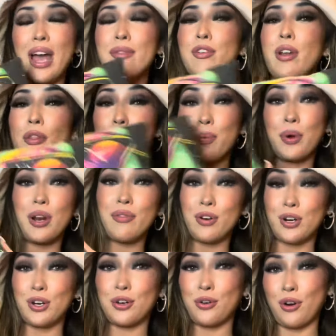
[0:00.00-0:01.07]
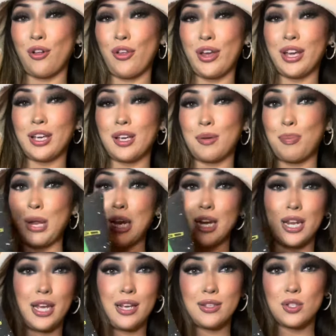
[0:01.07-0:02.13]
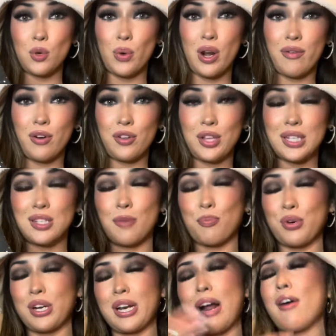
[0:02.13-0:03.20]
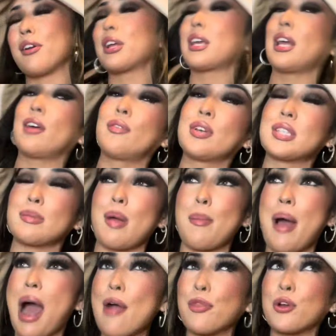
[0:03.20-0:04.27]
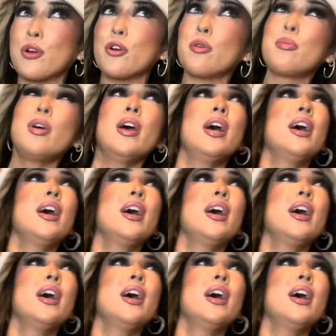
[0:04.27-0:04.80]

have another one of her acrylic paintings or whatever that's printed out on a canvas in my bathroom.